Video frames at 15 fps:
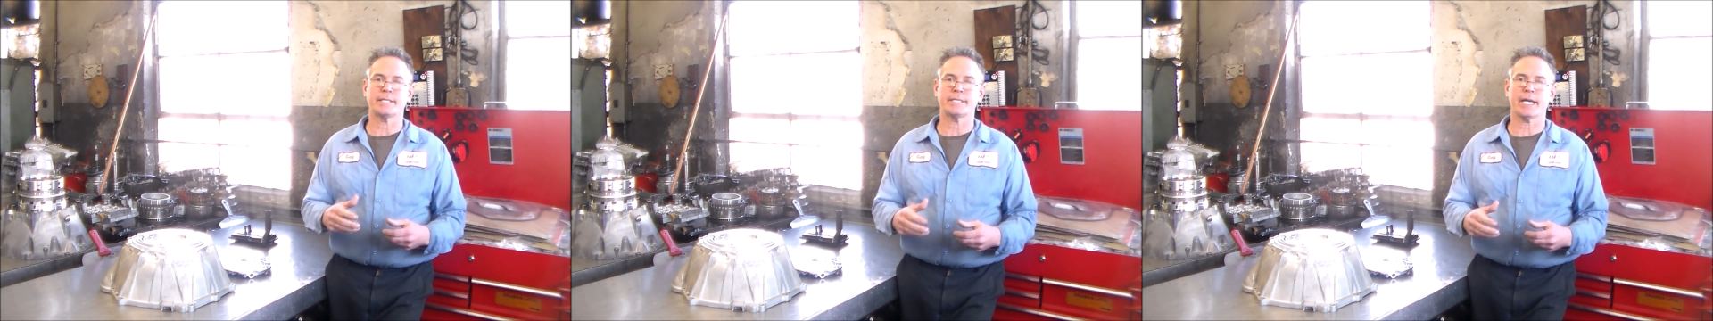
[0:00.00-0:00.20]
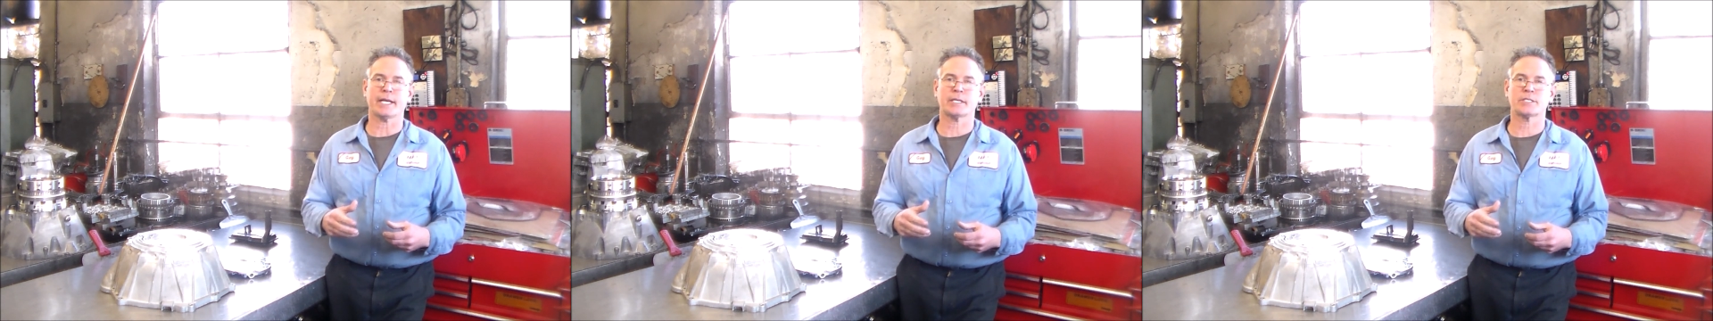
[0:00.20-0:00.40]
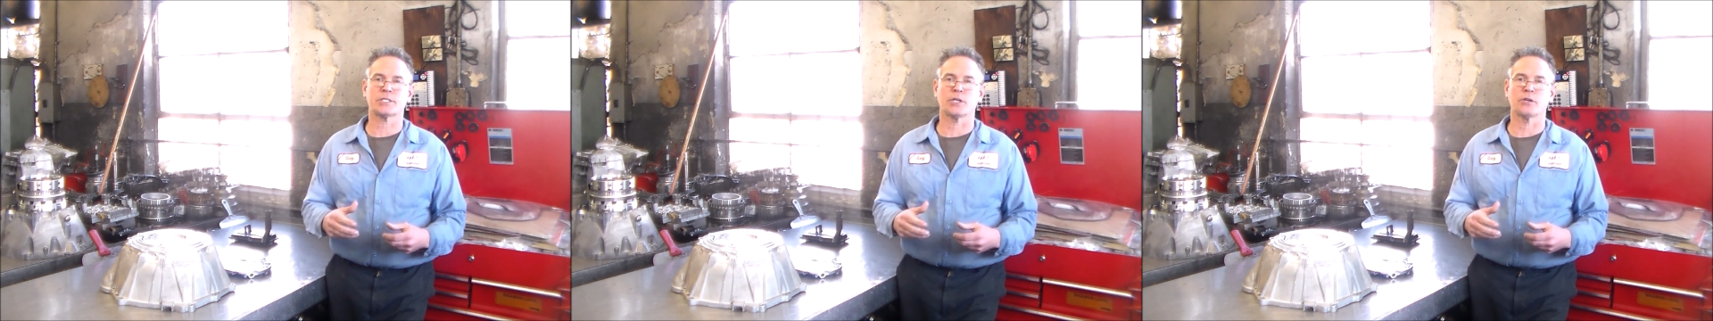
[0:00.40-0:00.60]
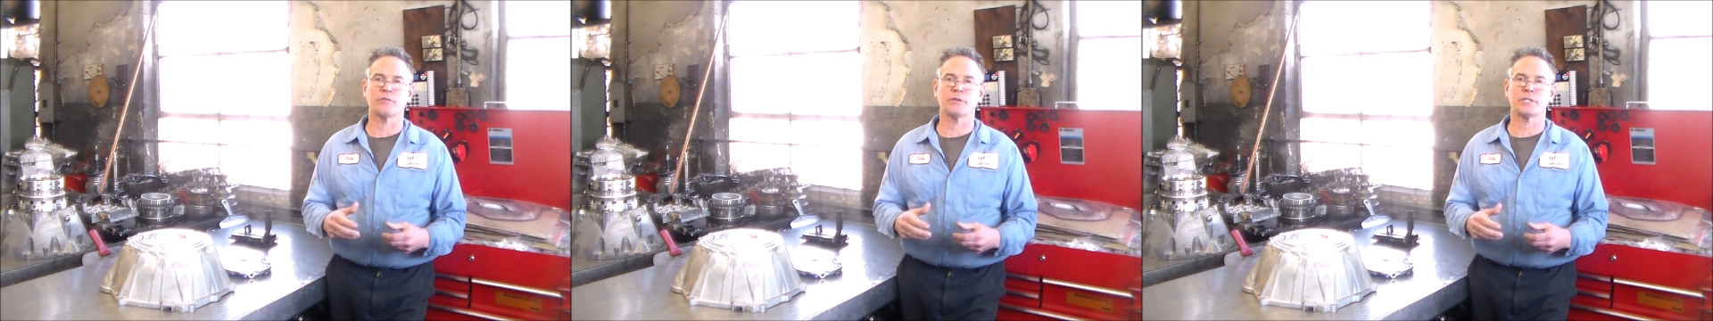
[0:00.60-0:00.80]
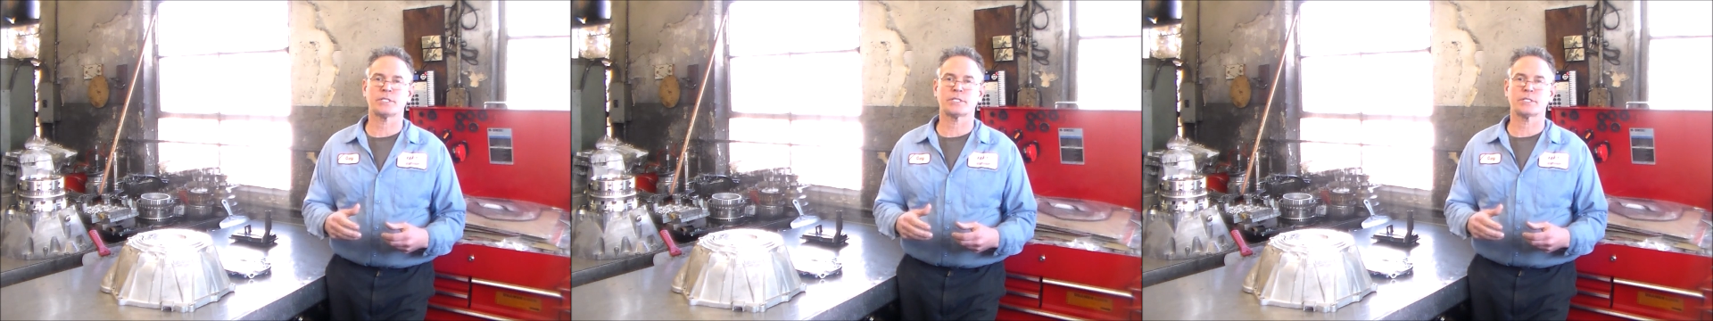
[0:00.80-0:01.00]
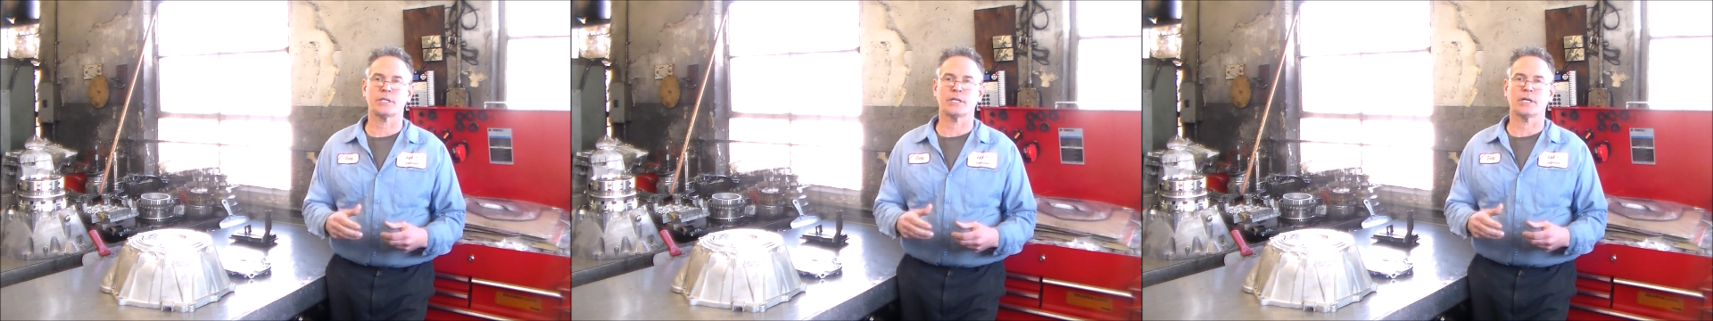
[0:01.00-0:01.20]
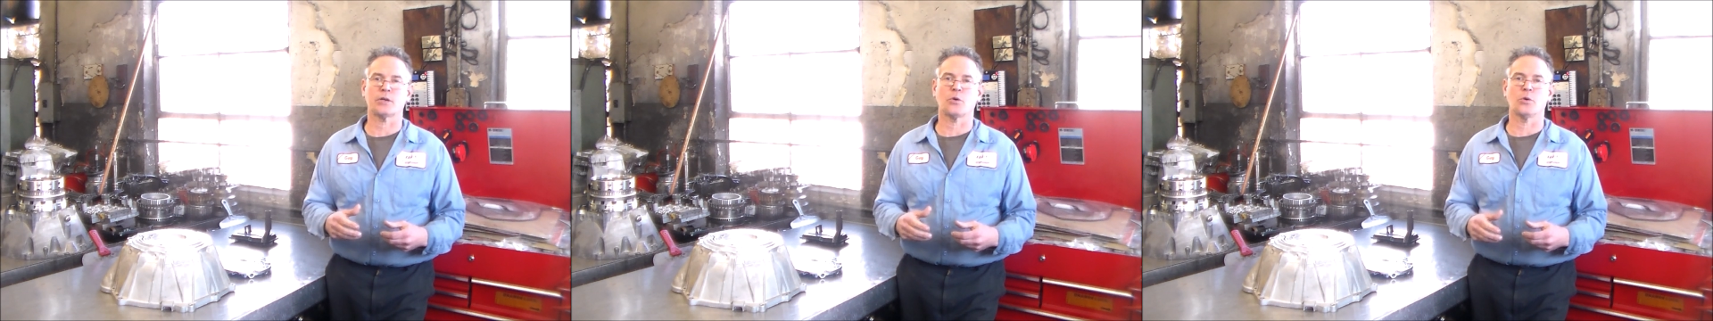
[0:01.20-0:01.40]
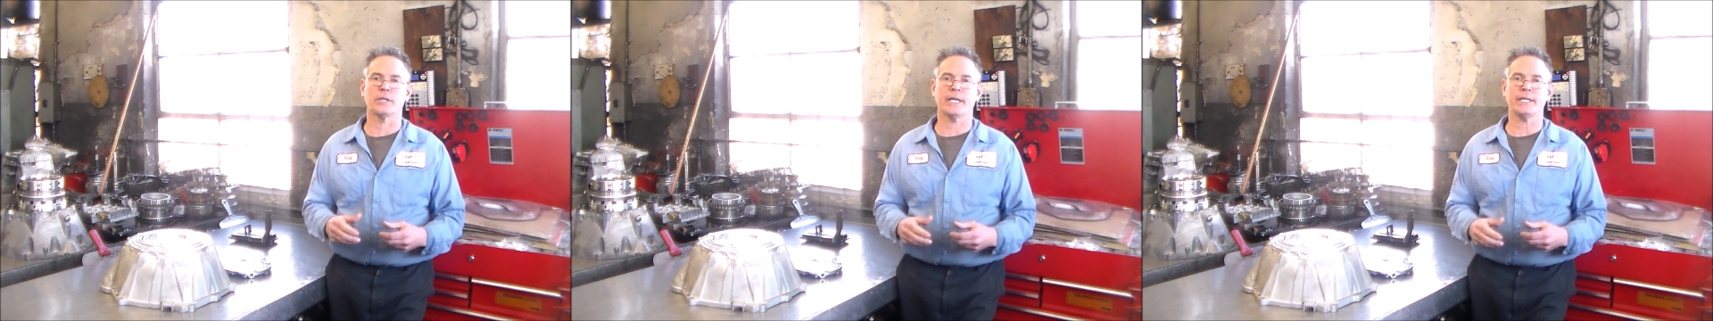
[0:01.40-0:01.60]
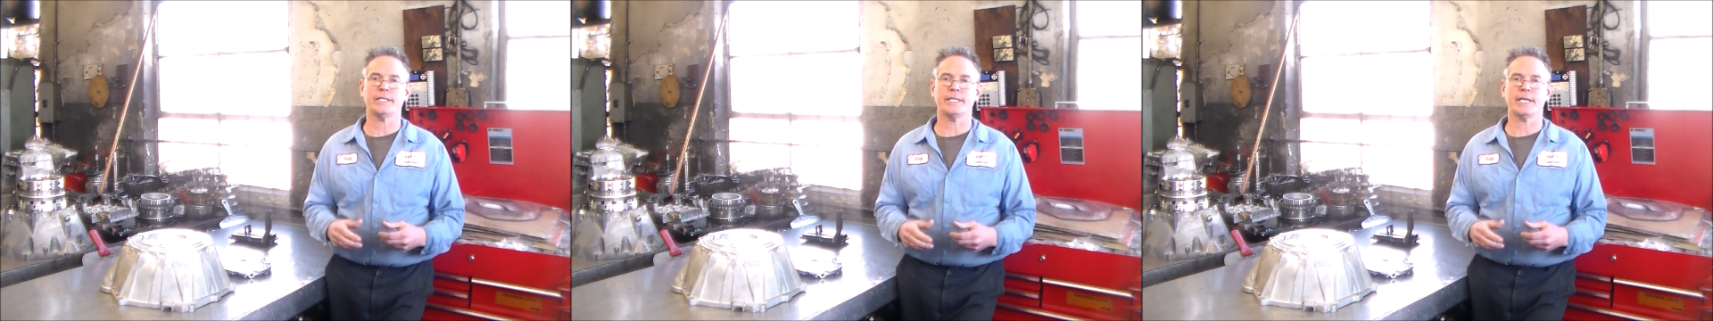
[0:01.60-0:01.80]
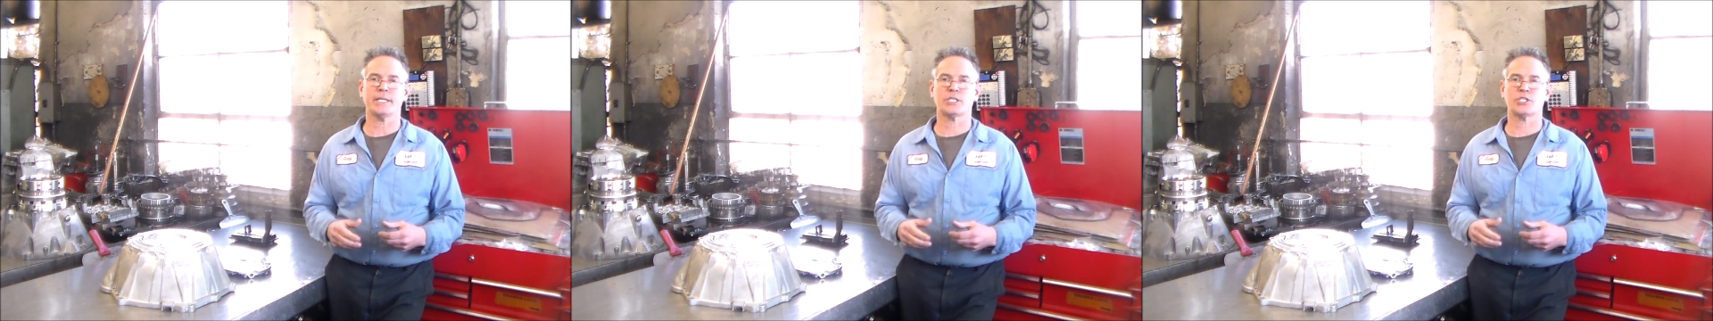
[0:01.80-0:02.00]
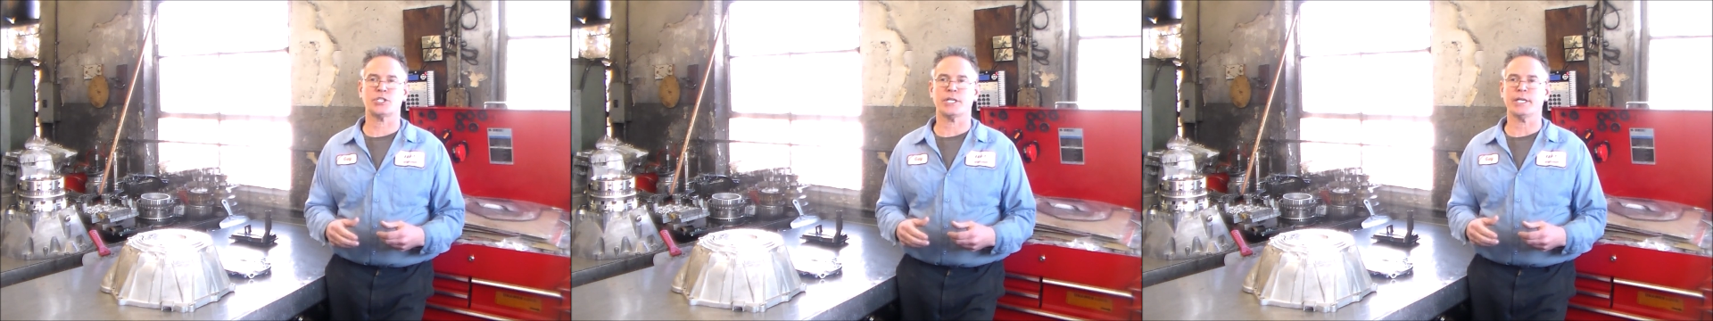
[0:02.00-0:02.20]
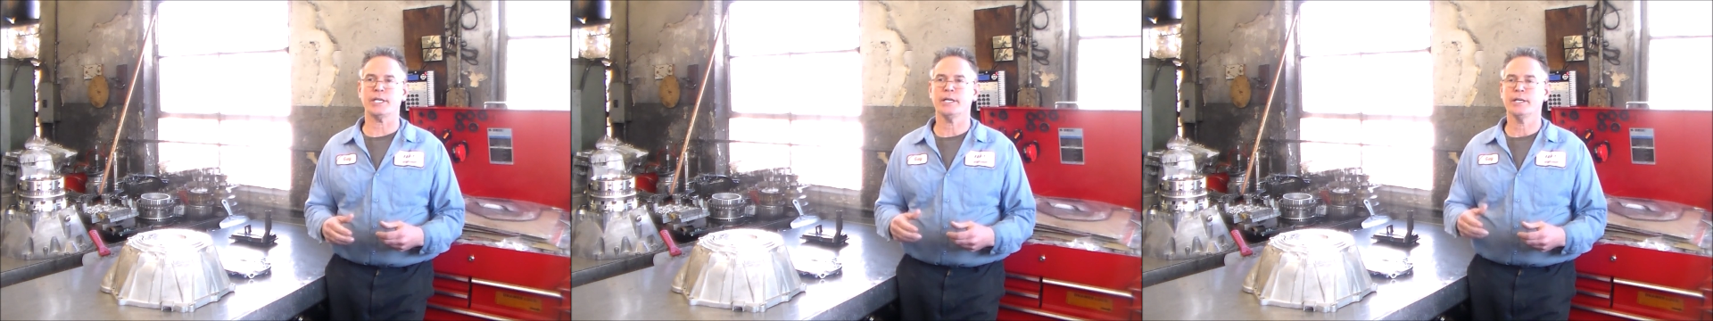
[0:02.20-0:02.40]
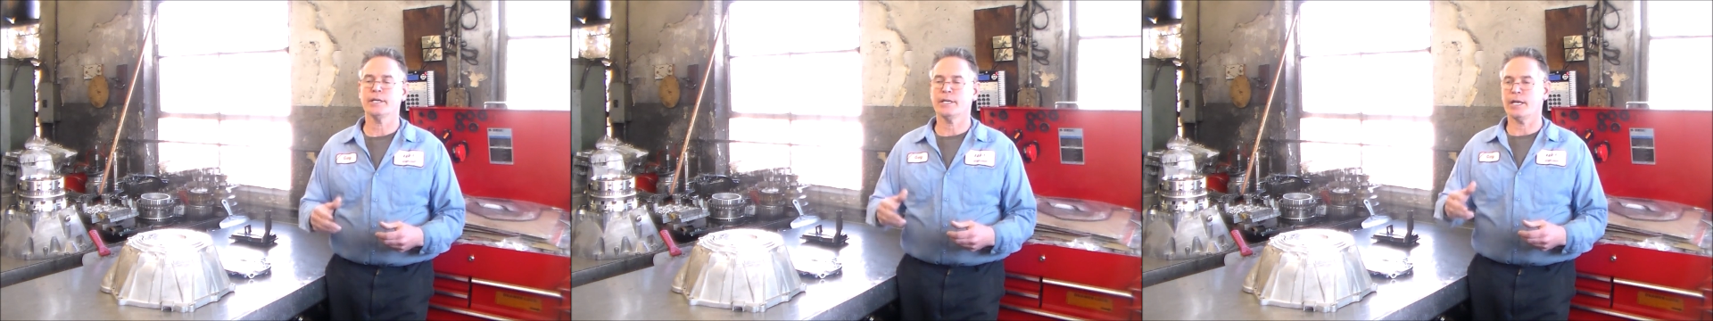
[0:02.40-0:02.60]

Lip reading: tech service called ATSG,